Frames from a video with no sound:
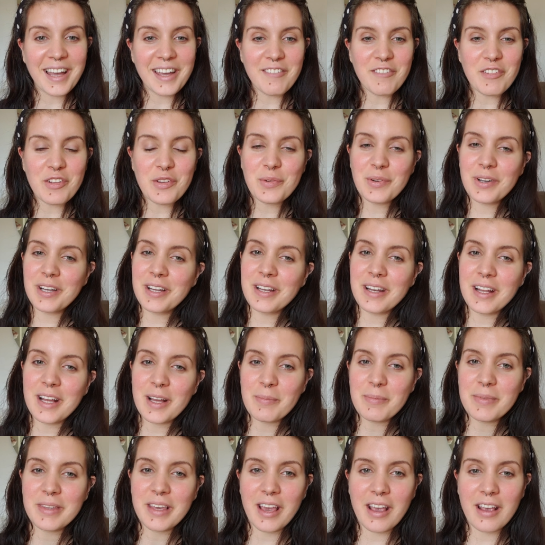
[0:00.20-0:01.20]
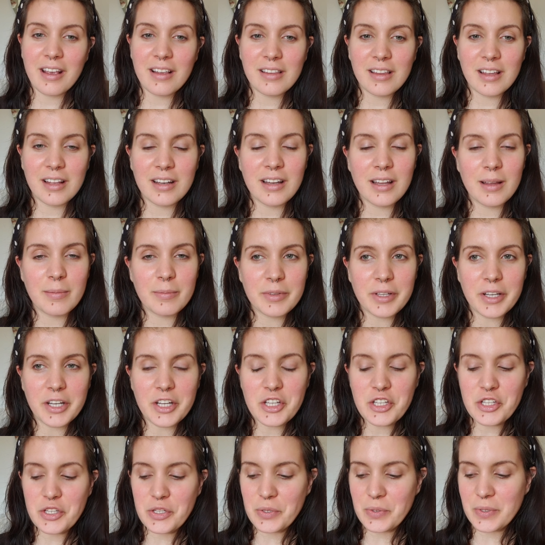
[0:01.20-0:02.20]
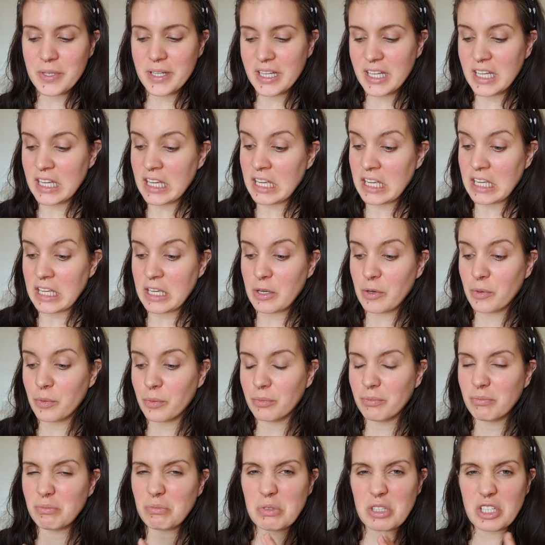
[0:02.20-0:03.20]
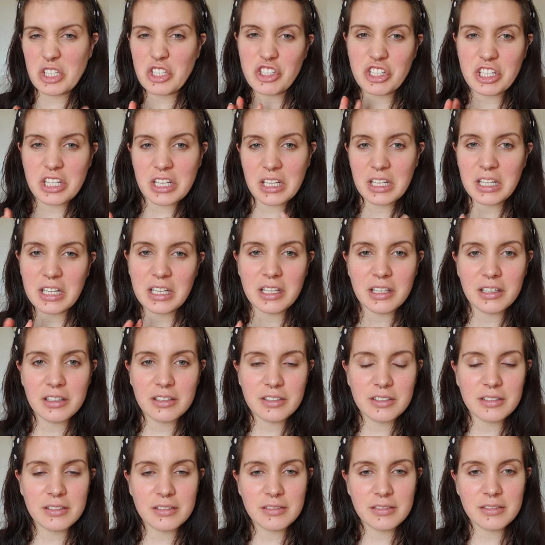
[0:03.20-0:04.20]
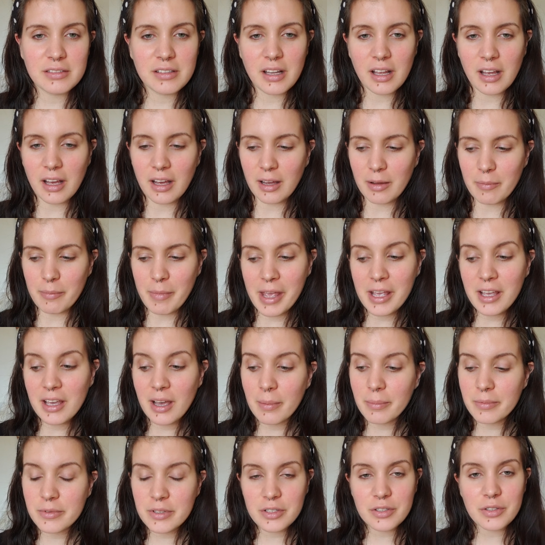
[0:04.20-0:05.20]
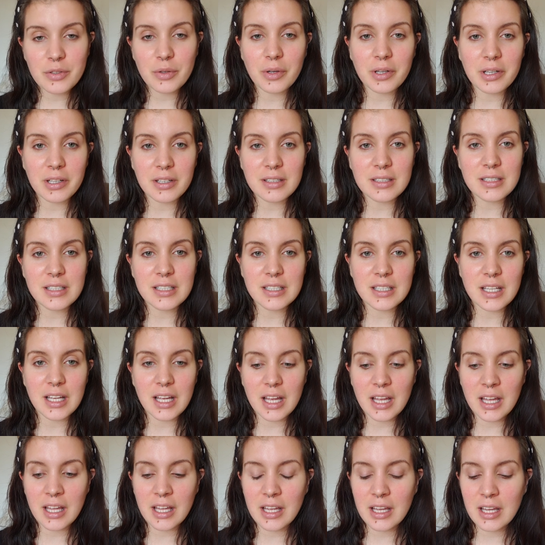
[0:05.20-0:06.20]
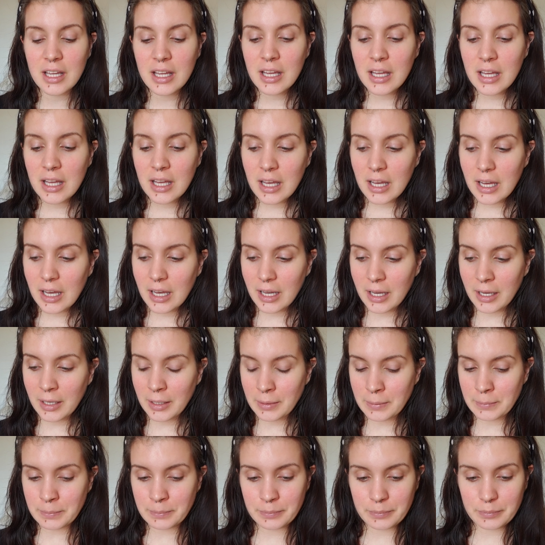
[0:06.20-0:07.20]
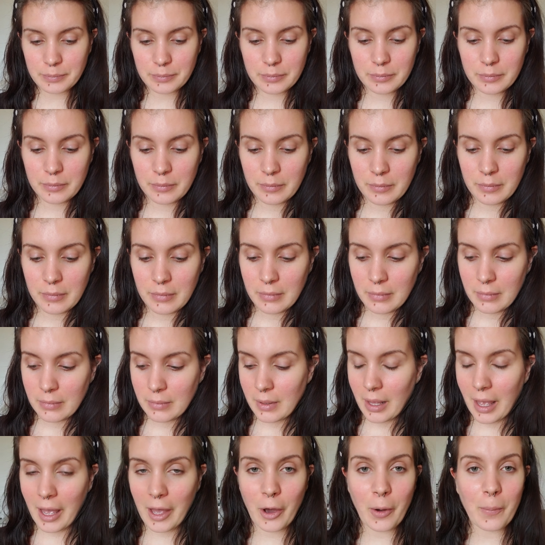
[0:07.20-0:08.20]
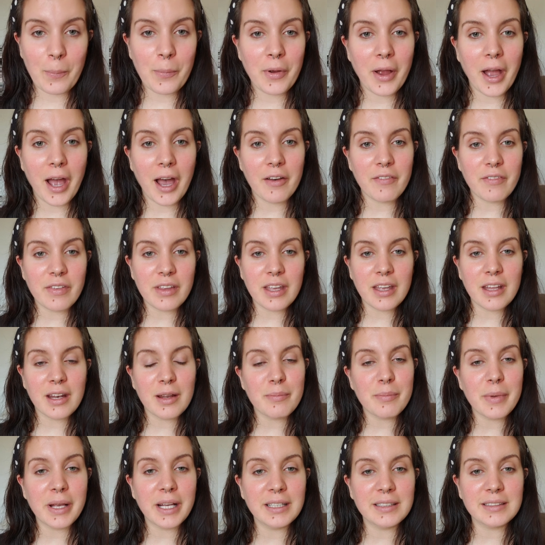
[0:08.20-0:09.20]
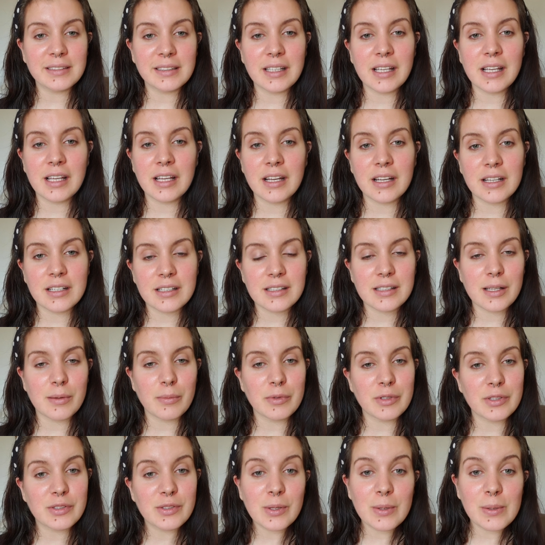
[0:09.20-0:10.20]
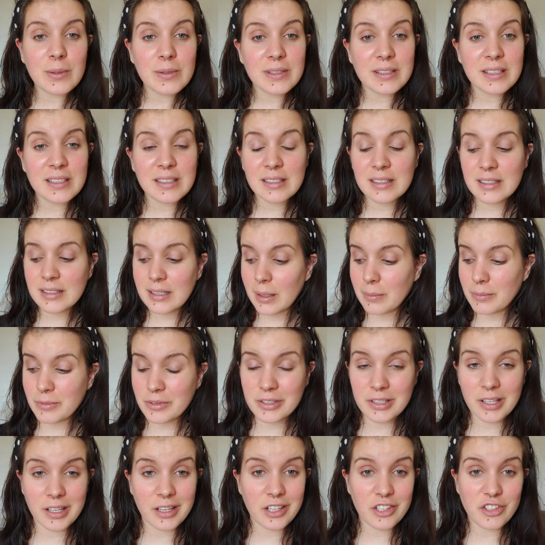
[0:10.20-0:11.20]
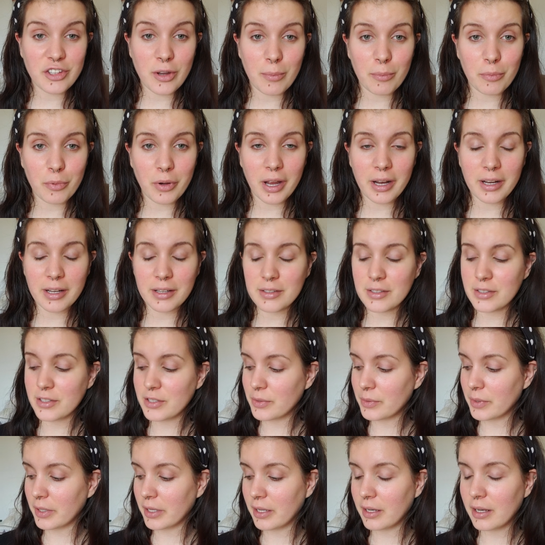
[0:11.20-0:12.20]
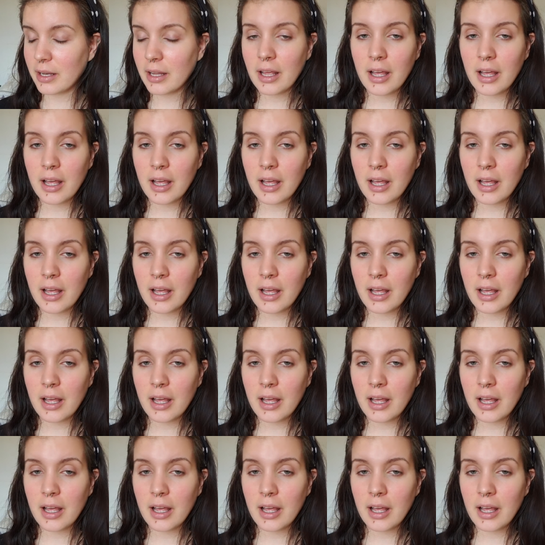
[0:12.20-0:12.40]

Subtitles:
everyone, I'm Caitlin. I'm going to do a witchy makeup tutorial today. I hope you're having an amazing summer solstice. I'm just going to jump right into it.